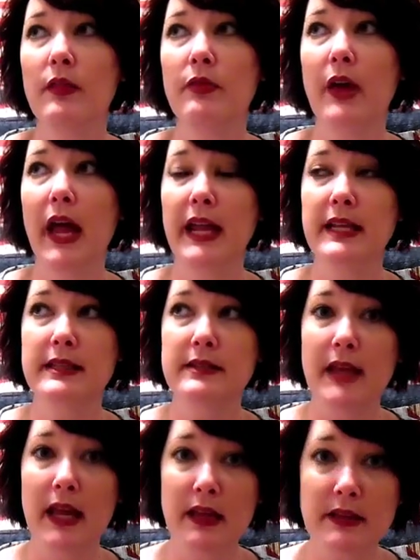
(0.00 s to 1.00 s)
they
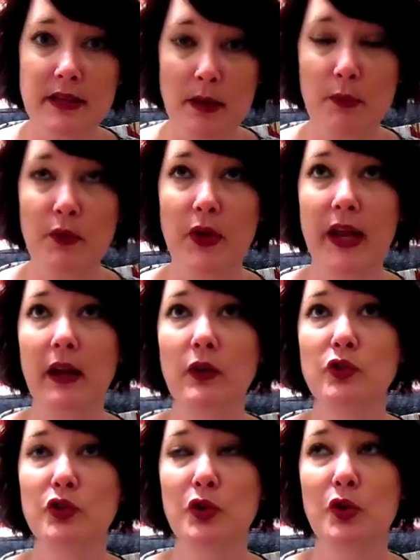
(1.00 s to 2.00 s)
say
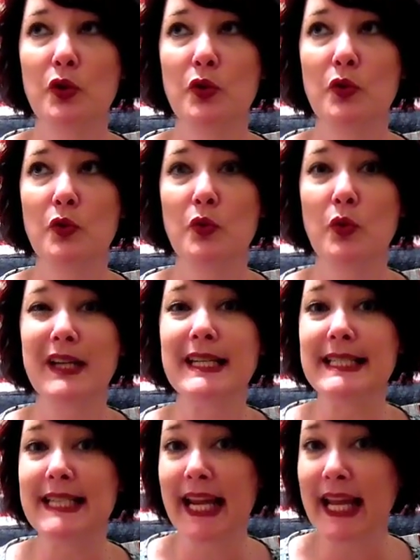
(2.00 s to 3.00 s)
something to
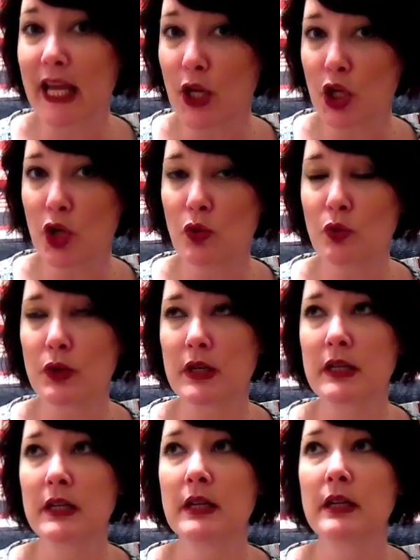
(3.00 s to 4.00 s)
dig at you,
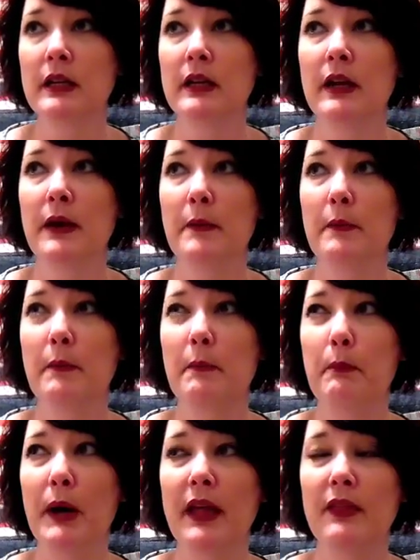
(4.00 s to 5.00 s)

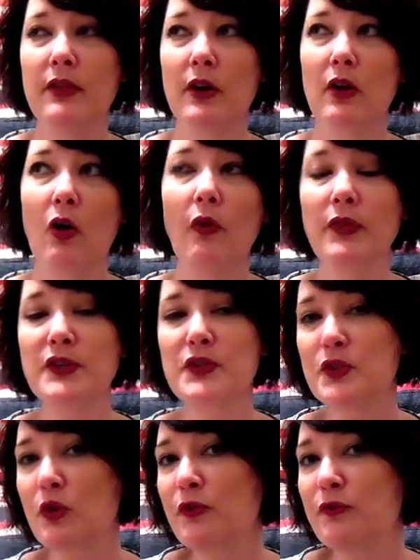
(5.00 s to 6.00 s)
but they're on the
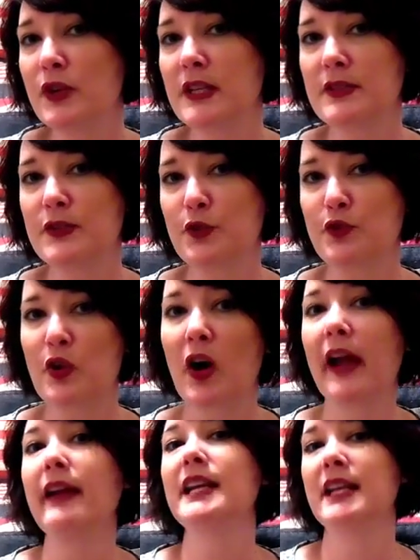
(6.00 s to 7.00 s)
surface, they're
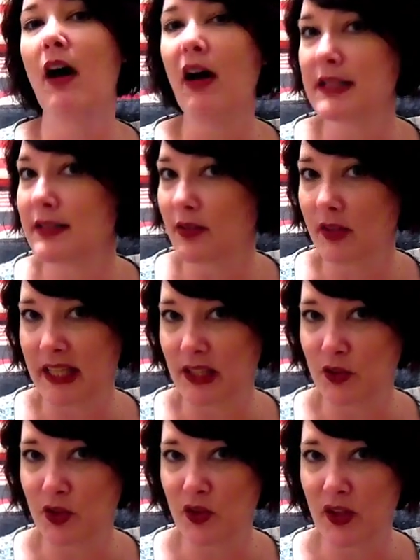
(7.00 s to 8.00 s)
trying not to let
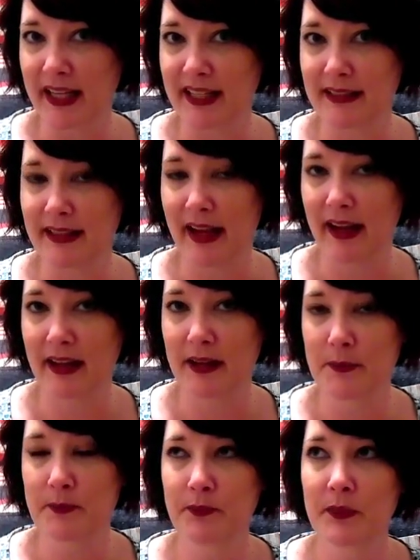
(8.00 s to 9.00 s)
it look like a dig.